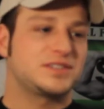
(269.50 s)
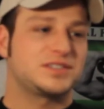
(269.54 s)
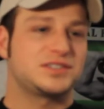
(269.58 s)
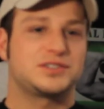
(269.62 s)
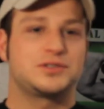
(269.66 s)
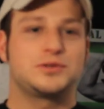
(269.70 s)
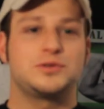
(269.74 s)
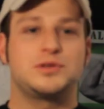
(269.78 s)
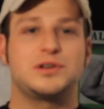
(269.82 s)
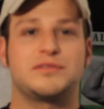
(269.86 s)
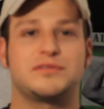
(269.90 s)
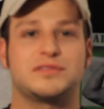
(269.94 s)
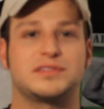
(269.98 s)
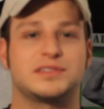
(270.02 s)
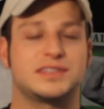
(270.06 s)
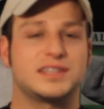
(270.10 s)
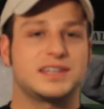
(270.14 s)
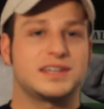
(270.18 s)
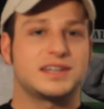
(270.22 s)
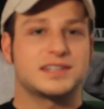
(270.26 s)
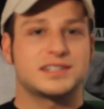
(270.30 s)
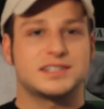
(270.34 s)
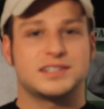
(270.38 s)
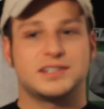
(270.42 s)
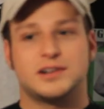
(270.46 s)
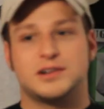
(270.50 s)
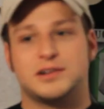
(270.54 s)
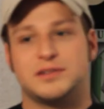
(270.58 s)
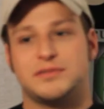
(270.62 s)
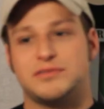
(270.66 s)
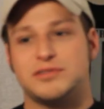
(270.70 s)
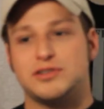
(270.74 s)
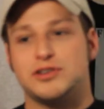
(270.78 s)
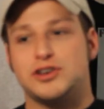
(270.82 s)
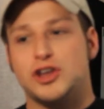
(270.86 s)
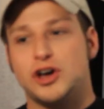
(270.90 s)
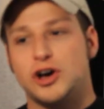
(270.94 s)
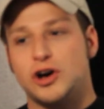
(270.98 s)
two different things, you know, if
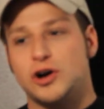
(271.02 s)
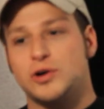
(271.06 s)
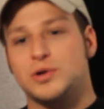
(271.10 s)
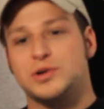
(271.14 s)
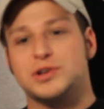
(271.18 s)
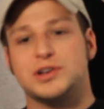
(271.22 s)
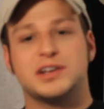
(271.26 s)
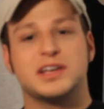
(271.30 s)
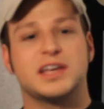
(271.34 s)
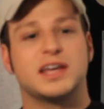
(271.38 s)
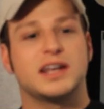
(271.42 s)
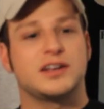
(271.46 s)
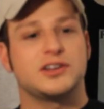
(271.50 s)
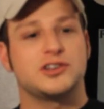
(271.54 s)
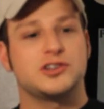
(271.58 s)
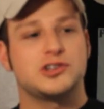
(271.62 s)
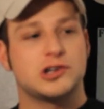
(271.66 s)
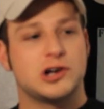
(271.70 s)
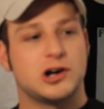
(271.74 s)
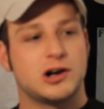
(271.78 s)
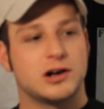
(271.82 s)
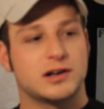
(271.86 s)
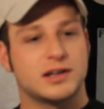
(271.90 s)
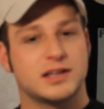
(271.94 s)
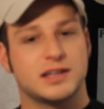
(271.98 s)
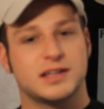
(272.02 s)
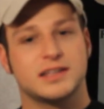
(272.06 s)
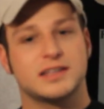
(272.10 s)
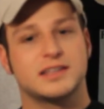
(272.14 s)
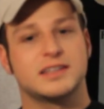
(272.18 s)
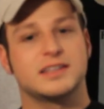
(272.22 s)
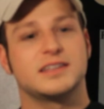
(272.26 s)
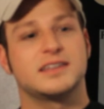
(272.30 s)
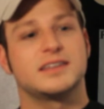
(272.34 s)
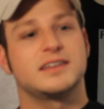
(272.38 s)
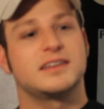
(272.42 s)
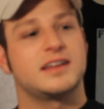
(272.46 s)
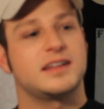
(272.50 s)
you know you're getting junk
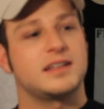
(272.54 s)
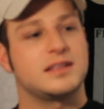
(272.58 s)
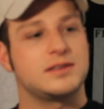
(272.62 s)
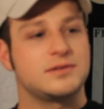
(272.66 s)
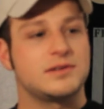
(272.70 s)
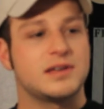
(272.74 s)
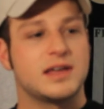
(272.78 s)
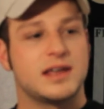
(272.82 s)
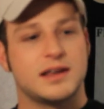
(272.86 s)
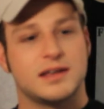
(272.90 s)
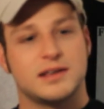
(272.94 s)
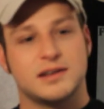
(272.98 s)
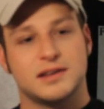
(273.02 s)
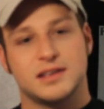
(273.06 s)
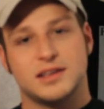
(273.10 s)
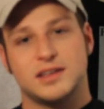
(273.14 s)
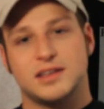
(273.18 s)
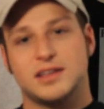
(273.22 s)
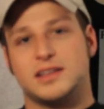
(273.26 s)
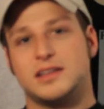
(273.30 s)
and you get it,